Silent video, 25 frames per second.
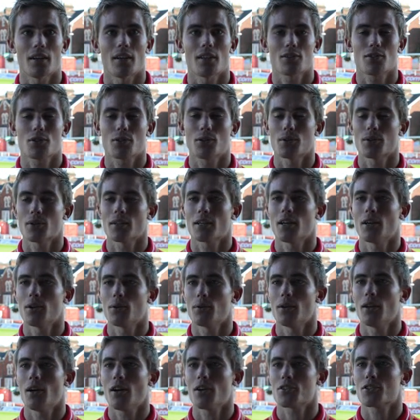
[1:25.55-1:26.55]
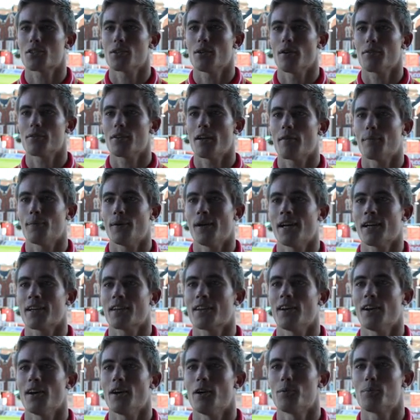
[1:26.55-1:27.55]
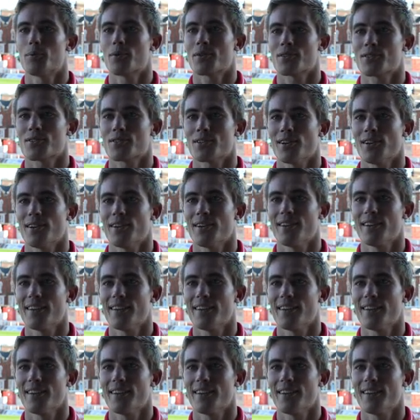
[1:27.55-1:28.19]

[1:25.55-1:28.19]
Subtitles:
I scored a goal last year after I had my head cut open. So.